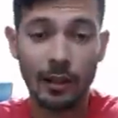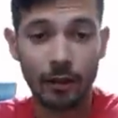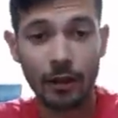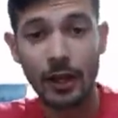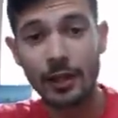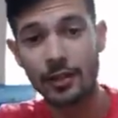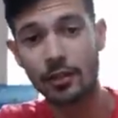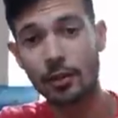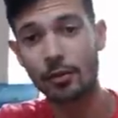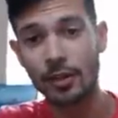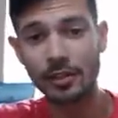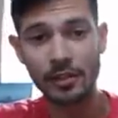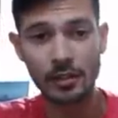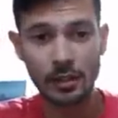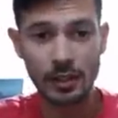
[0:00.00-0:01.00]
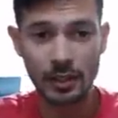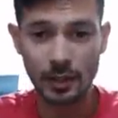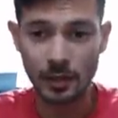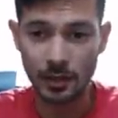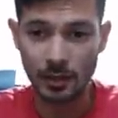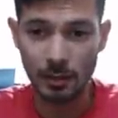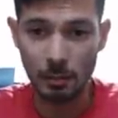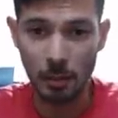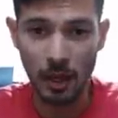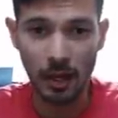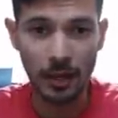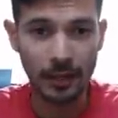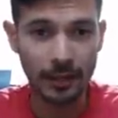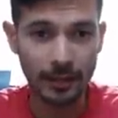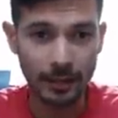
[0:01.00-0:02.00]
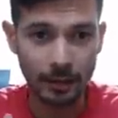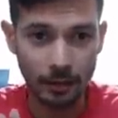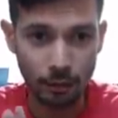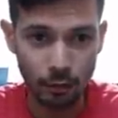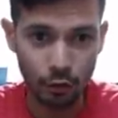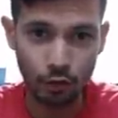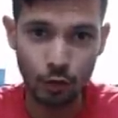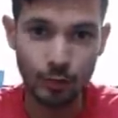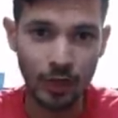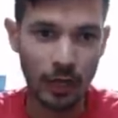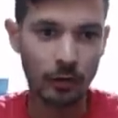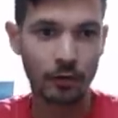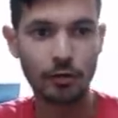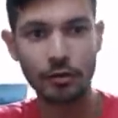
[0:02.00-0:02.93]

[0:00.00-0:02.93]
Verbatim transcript: Okay, so this is my YouTube channel.